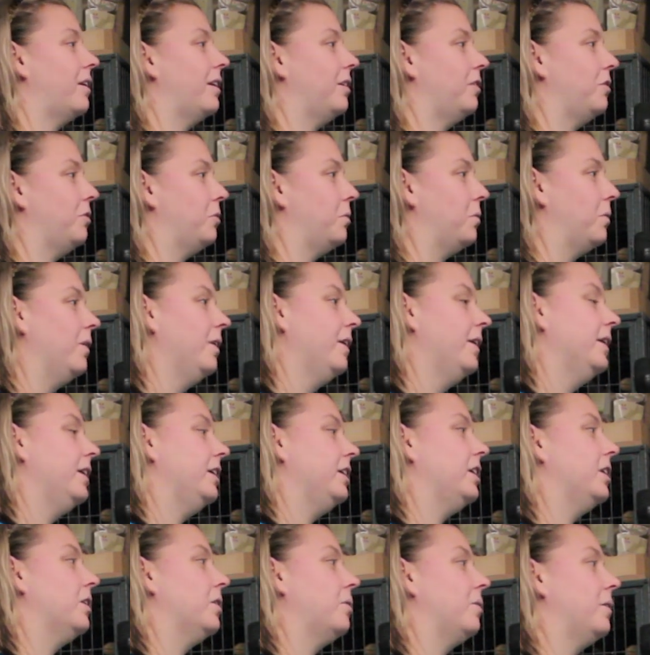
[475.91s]
They try to do, a
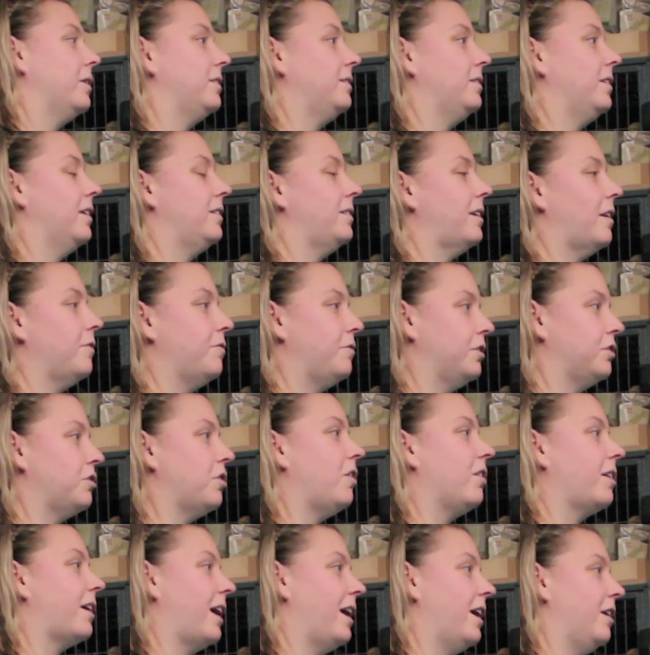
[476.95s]

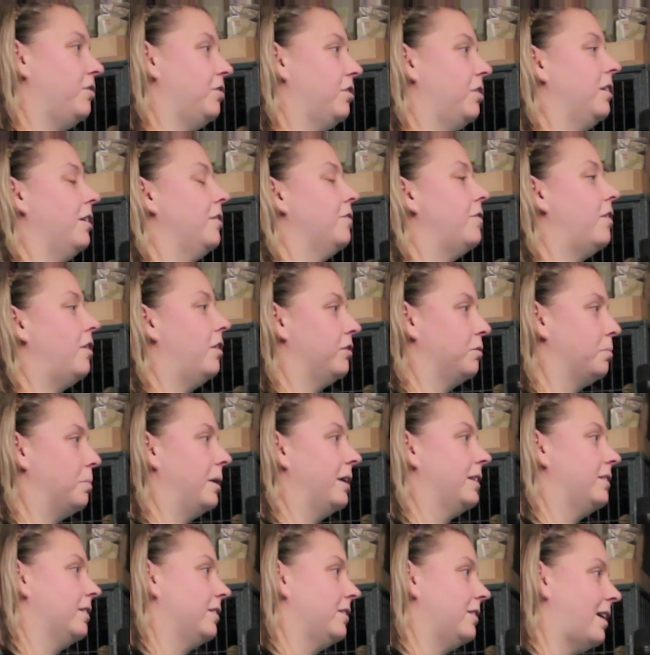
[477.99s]
10-foot tall cage, the thing
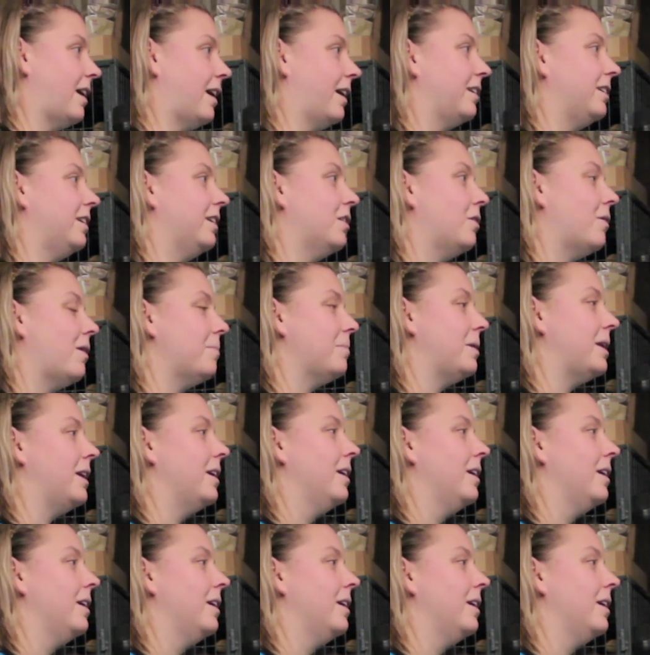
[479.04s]
falls, breaks its neck.